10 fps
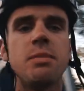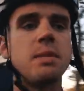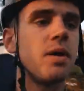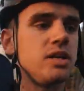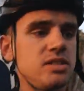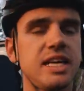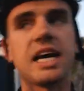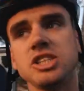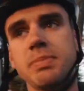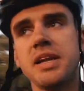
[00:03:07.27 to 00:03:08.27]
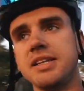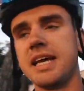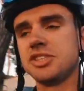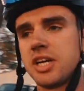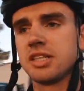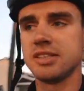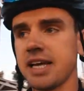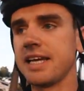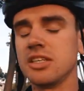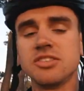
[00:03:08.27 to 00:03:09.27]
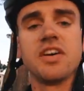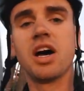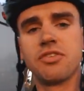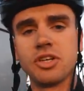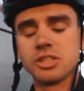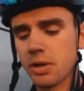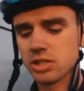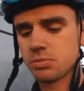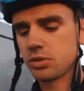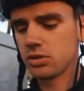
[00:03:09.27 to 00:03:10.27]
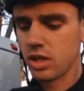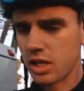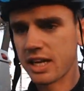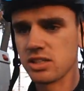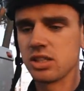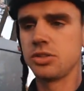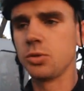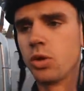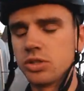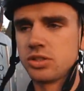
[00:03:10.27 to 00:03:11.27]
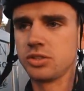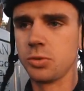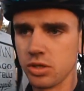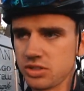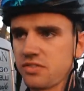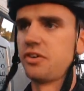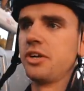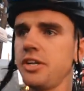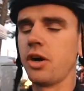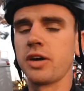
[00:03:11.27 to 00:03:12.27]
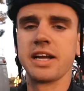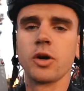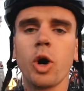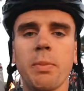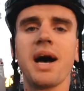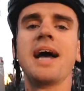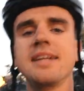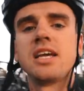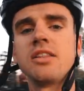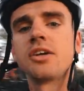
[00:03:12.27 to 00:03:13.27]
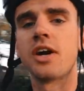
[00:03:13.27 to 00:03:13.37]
For me personally, I just spent the day trying to stay as far front as possible, like towards the front, and not get caught behind any of the